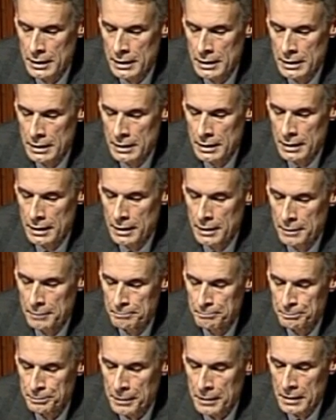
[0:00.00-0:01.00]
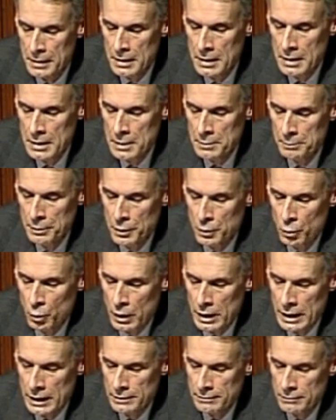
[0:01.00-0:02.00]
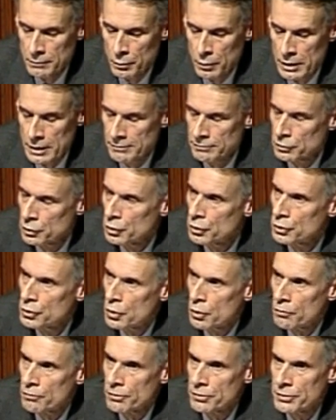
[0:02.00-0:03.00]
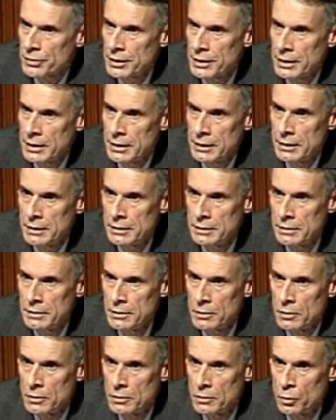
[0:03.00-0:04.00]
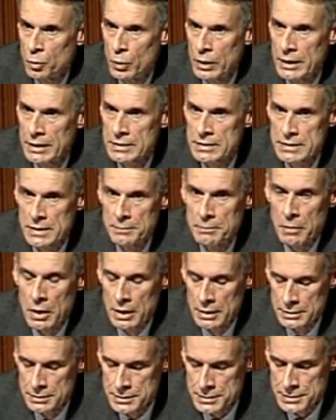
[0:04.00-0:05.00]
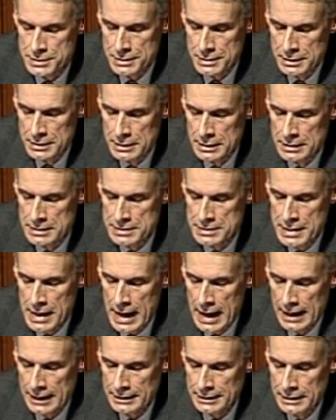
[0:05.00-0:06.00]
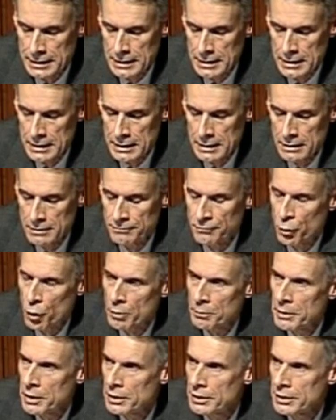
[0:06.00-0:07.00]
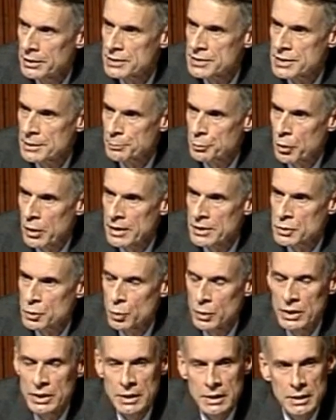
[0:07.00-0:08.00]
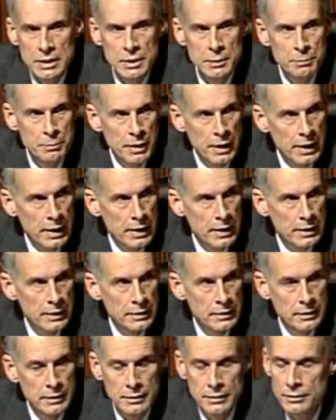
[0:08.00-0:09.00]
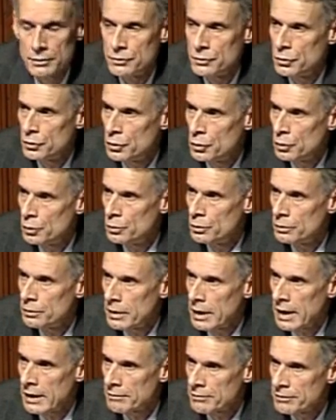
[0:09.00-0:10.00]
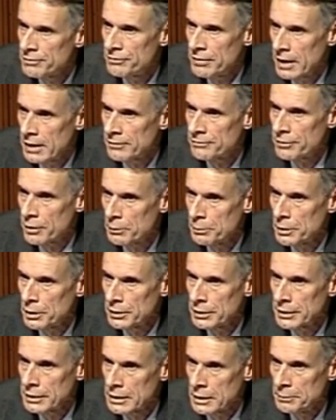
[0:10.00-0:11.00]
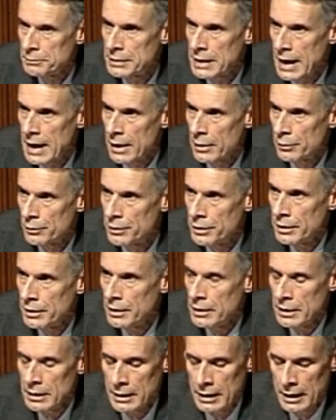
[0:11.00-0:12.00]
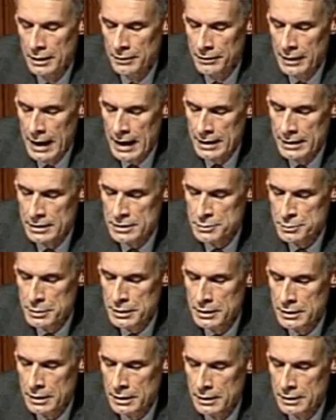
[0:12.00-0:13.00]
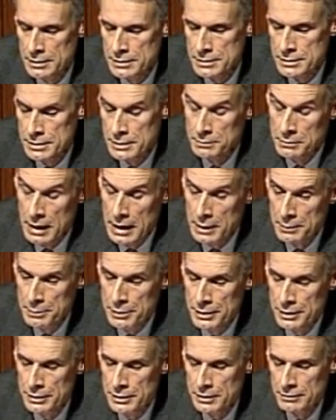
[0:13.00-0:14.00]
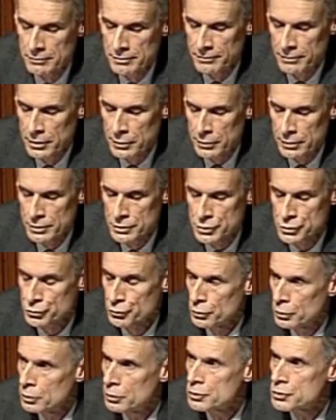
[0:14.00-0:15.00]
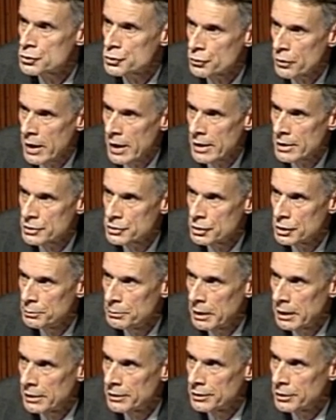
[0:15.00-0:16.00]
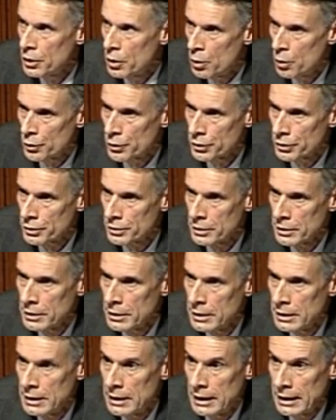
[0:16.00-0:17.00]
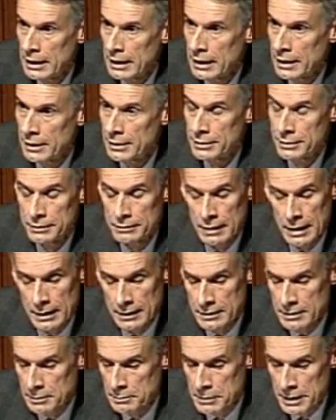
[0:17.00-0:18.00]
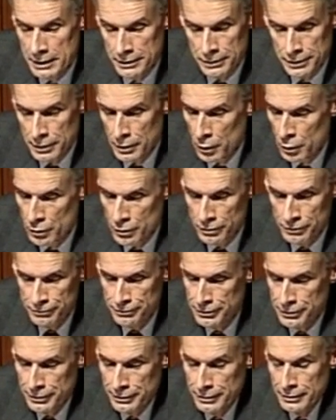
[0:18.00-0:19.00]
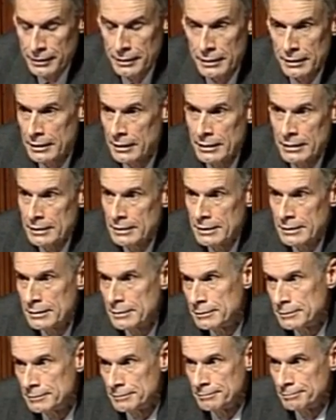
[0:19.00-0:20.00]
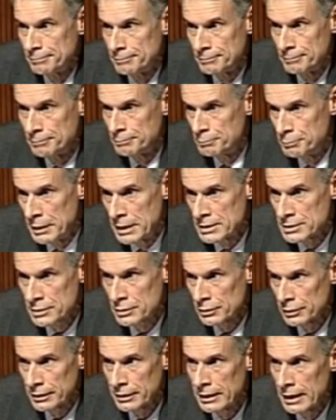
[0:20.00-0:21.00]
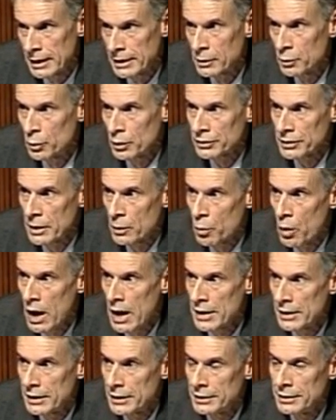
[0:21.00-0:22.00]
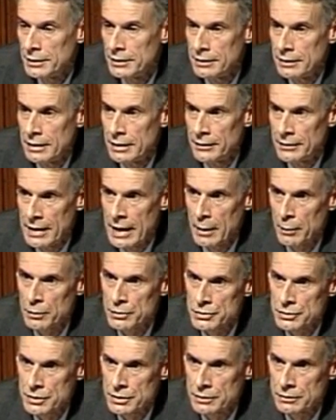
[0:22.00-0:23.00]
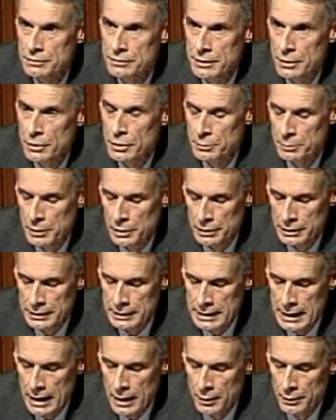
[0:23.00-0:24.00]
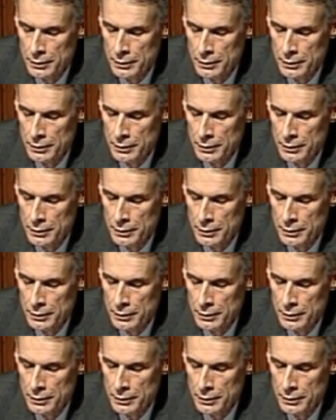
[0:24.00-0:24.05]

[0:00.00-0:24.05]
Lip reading: But what I've learned over the weeks and months is that $4 million is the price we need to pay to have the Fanfare building come down. And that is because, in my opinion, of a very shrewd strategy by the owner, and I commend the owner for basically getting what they wanted, and that was to tear the building down.